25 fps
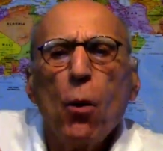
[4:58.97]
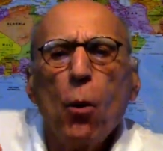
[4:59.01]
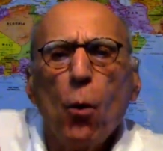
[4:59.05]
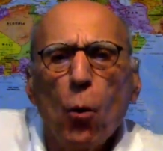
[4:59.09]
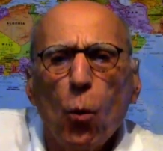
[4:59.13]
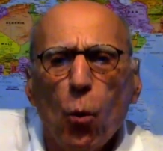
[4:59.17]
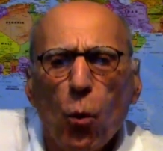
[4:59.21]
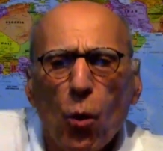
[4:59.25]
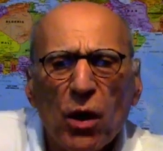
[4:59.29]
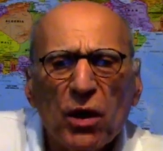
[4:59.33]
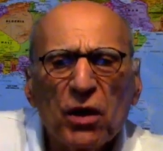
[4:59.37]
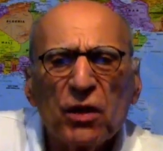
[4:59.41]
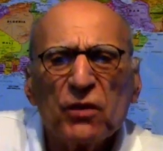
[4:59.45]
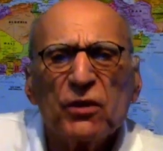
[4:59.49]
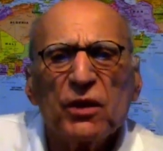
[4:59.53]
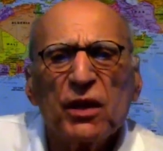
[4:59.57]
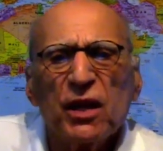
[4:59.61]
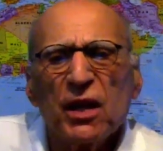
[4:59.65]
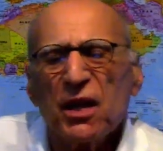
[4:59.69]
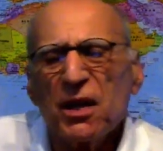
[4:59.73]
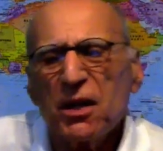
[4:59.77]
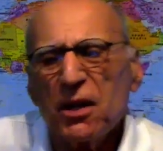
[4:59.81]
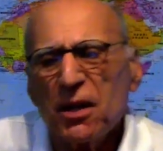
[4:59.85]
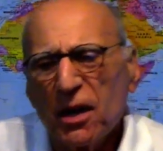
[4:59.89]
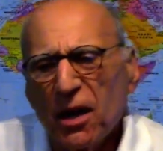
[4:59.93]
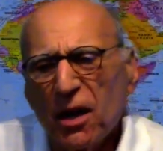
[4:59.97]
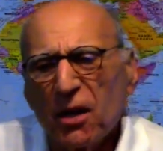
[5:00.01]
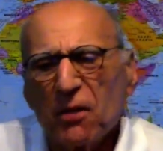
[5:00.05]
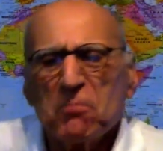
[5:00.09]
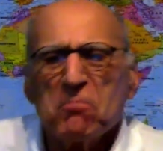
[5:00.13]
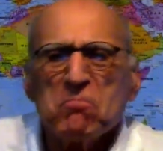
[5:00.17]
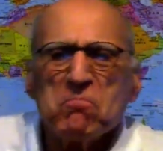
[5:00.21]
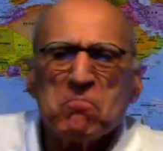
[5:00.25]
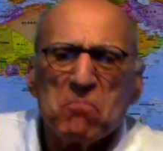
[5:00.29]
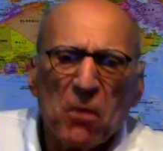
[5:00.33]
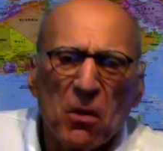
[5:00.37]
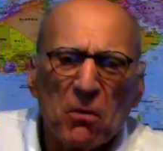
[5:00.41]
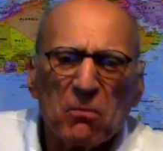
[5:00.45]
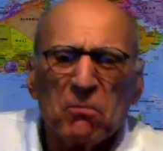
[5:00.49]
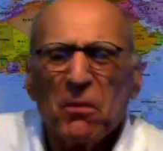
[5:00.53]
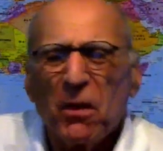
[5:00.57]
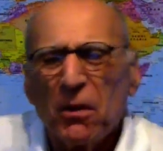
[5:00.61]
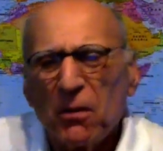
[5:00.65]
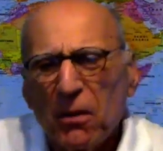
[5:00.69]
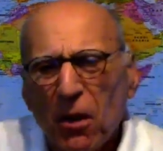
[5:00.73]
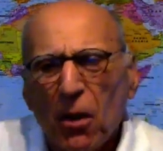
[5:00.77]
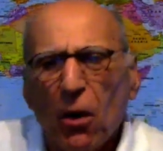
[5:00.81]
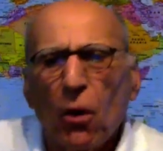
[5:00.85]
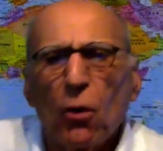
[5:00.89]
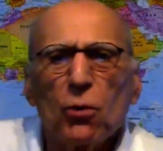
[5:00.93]
One of the
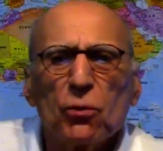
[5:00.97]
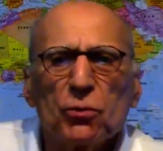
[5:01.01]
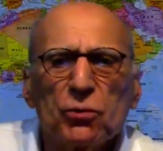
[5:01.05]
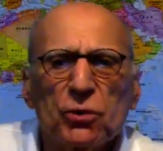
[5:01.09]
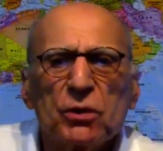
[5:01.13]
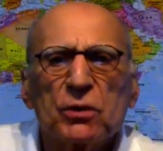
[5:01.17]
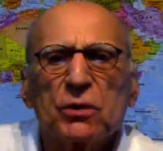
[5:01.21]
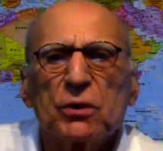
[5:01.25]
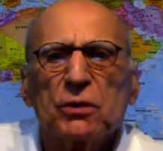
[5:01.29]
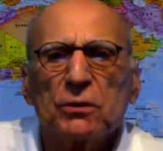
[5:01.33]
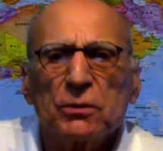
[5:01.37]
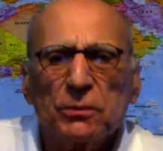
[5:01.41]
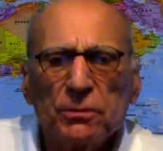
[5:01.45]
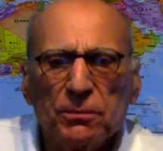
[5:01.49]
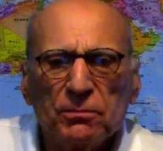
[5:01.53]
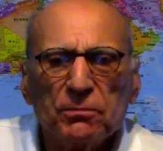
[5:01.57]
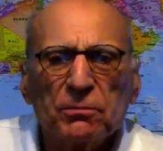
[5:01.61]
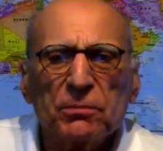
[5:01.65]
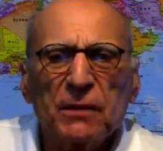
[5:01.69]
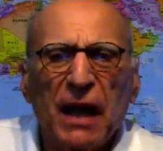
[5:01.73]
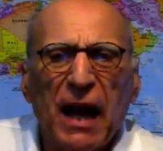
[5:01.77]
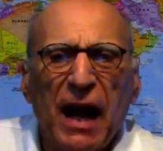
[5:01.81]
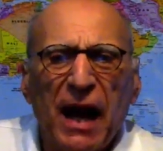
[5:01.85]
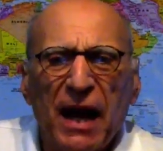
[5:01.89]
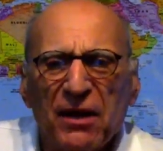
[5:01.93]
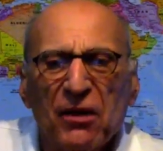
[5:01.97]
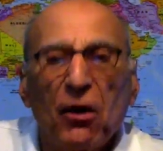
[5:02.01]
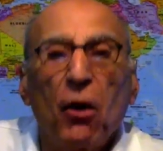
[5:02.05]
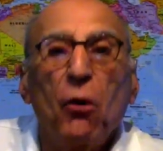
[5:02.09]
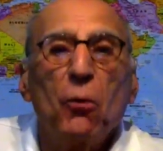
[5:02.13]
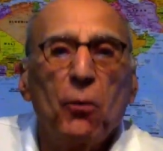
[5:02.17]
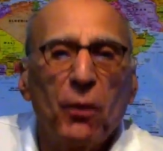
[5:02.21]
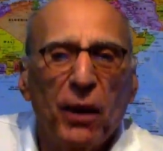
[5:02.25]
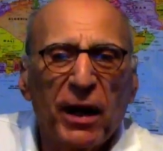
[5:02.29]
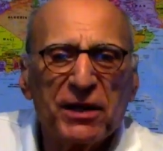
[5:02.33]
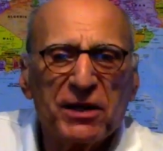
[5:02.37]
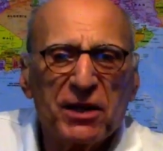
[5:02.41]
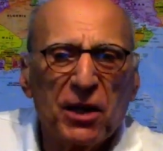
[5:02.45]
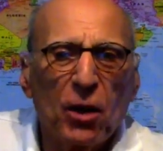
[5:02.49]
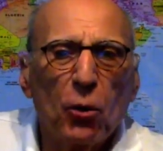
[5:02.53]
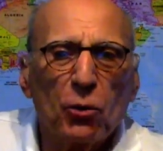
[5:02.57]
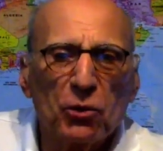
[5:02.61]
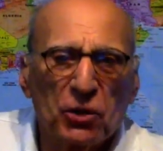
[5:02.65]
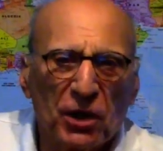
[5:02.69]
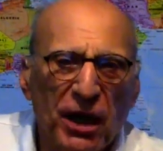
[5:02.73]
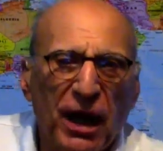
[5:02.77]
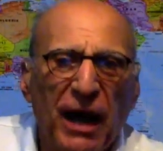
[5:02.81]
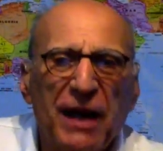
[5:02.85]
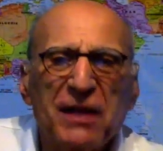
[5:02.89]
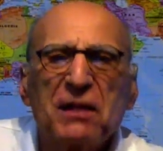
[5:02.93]
older guys, when I say older
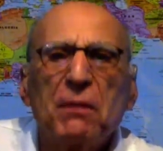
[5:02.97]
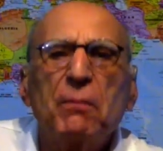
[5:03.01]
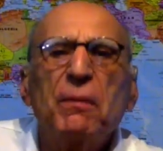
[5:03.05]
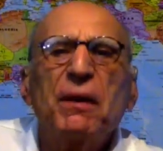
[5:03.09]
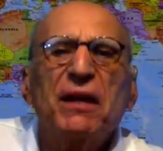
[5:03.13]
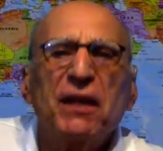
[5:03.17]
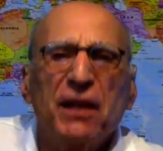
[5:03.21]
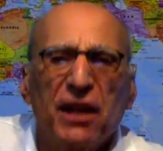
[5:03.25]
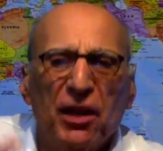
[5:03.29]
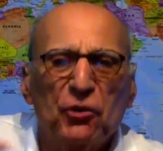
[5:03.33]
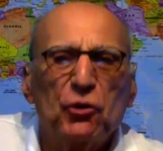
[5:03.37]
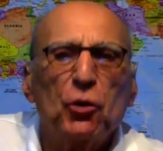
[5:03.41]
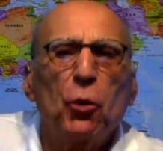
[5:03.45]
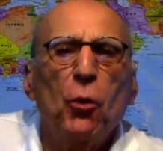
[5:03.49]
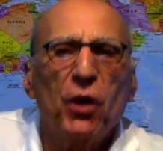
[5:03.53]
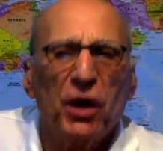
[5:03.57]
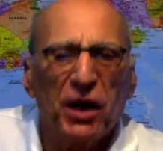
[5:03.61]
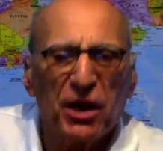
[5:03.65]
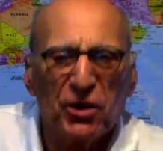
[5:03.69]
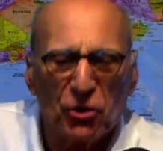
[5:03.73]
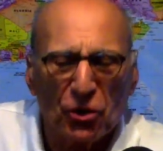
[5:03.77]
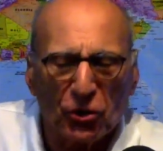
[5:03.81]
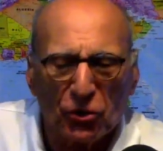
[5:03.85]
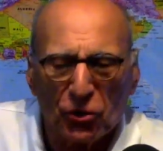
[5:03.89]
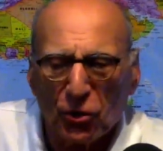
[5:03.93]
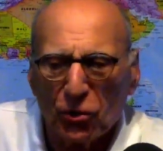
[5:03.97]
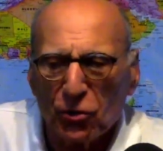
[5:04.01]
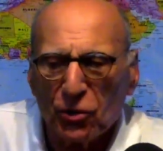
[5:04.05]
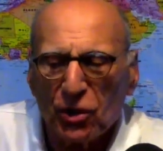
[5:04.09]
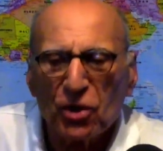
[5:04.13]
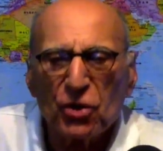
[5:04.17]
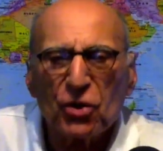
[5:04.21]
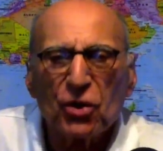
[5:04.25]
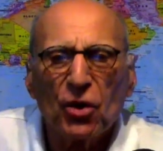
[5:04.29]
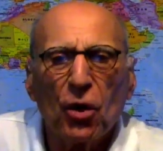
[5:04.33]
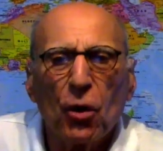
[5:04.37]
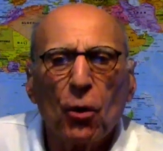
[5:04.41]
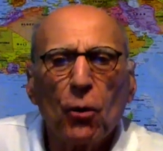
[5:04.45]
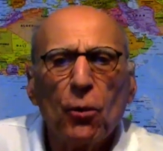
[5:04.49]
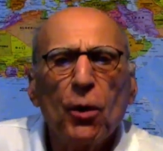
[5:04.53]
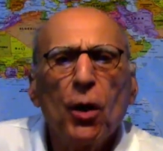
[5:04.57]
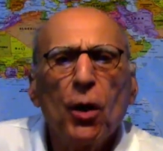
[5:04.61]
guys, I mean their 20s or 30s,